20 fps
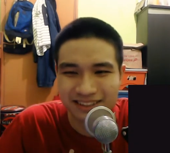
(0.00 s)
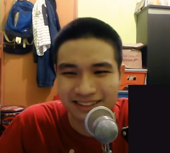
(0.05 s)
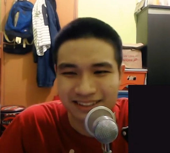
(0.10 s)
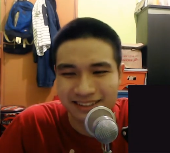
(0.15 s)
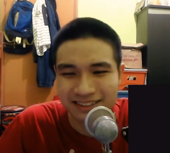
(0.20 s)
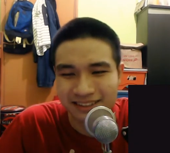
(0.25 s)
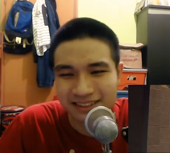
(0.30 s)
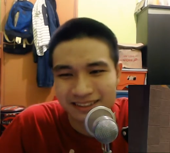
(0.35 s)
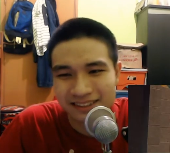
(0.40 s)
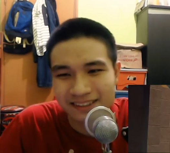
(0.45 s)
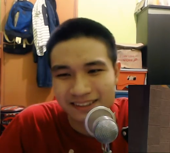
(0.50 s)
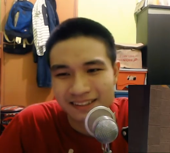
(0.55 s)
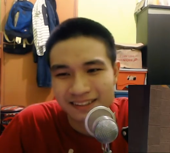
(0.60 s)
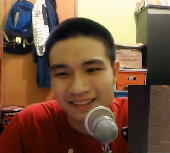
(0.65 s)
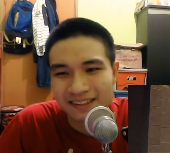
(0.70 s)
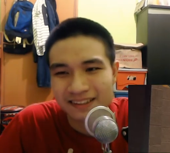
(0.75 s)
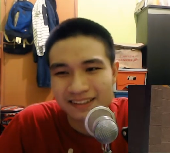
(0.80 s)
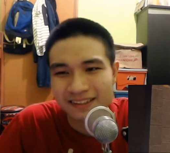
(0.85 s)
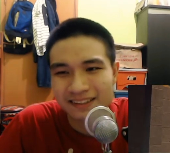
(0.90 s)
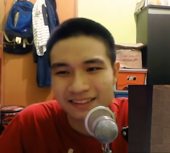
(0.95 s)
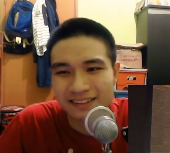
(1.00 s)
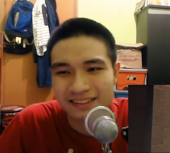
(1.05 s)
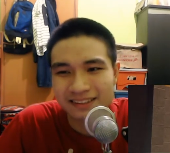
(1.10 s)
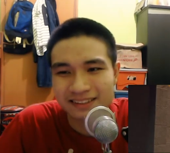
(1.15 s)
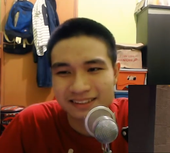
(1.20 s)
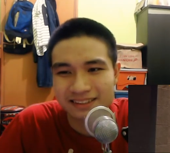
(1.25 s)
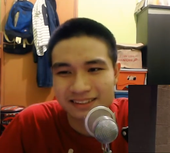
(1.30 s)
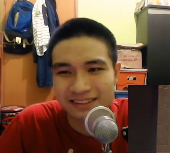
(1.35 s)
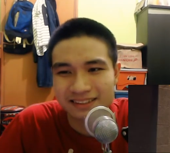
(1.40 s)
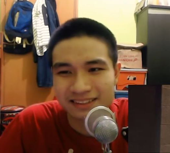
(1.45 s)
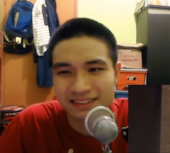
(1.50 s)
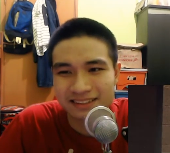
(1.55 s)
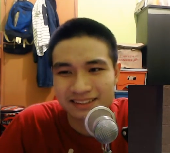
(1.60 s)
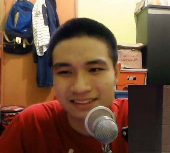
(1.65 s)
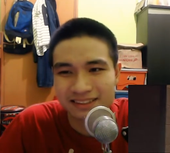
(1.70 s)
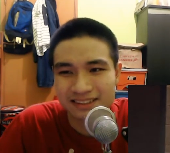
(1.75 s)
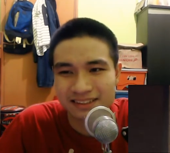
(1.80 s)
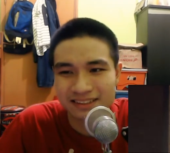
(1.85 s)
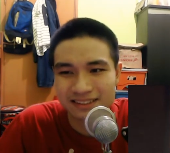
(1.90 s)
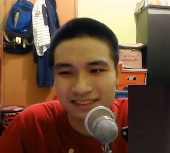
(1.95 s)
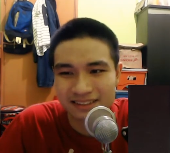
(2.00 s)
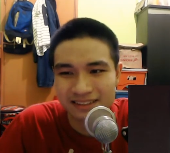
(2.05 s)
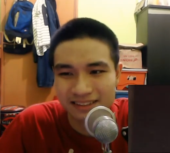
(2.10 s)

(silence)